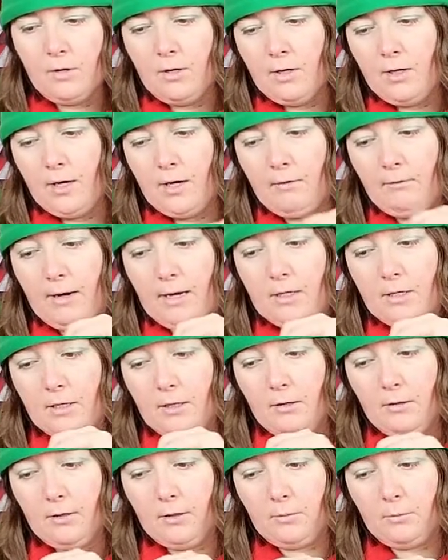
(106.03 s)
a
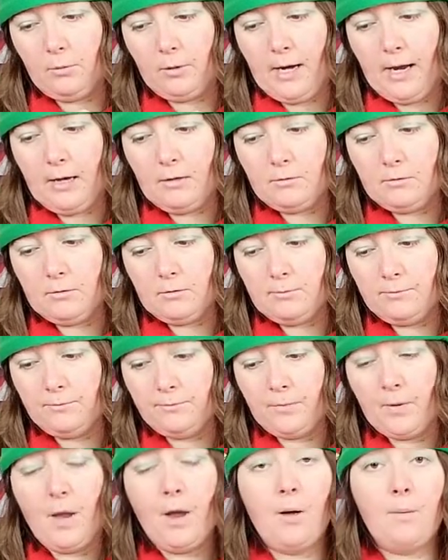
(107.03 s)
reindeer in brown,
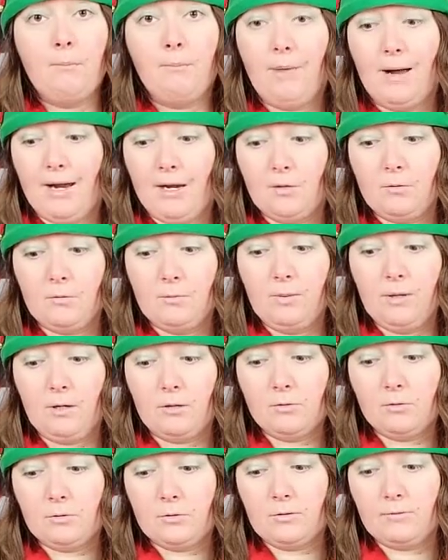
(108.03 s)
my hand would be all
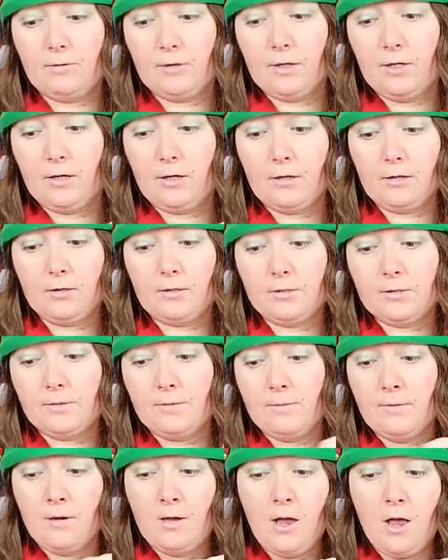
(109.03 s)
sorts of funky colors.
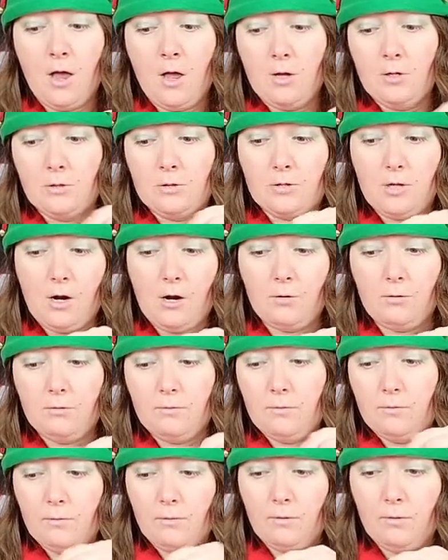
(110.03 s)
So
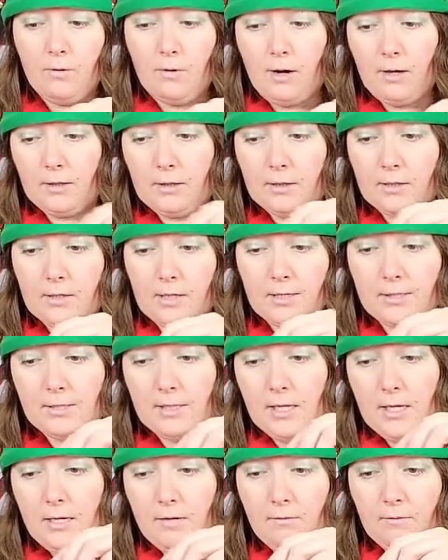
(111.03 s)
I get a nice
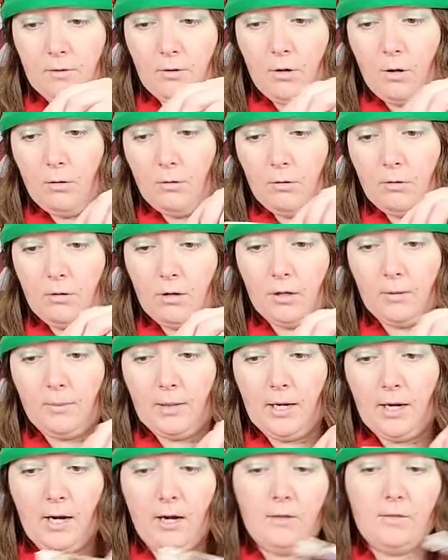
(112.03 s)
even coat along my
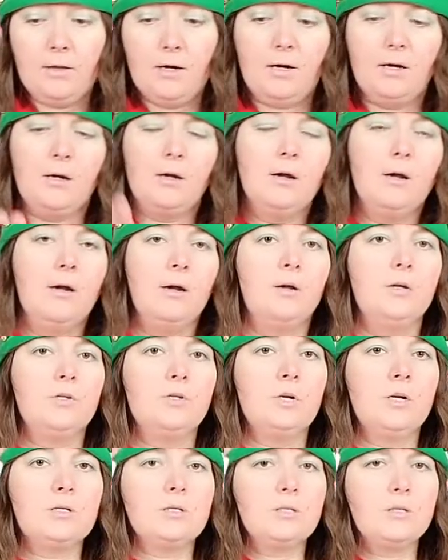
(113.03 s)
hand there,
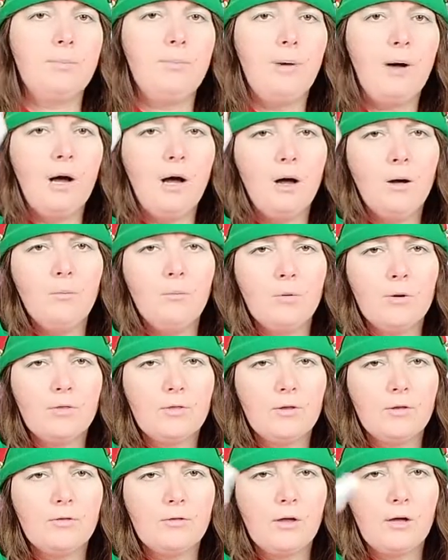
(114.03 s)
just the palm with
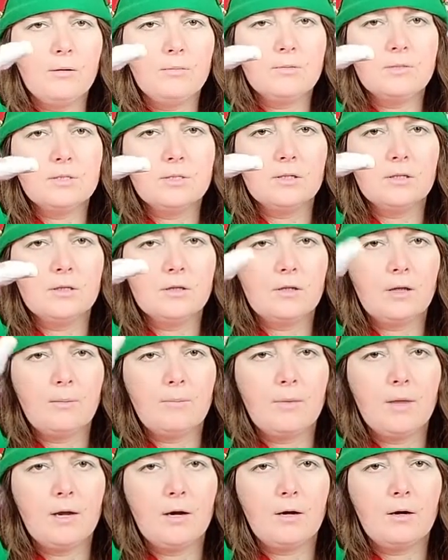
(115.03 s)
the thumb. See the thumb
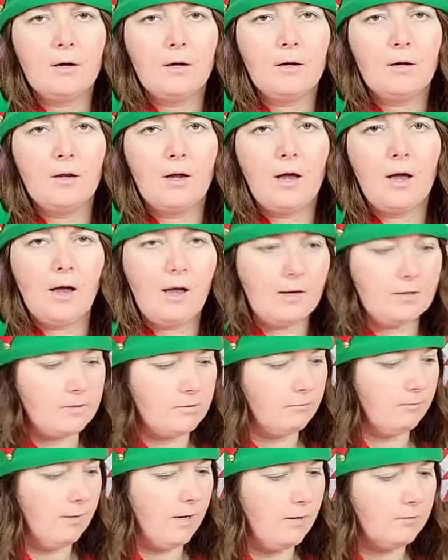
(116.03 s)
there as a
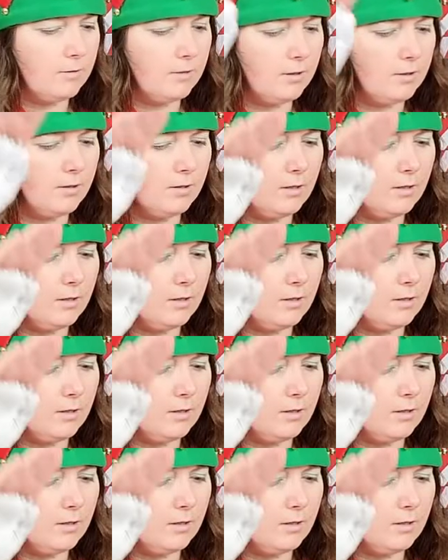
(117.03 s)
rounding.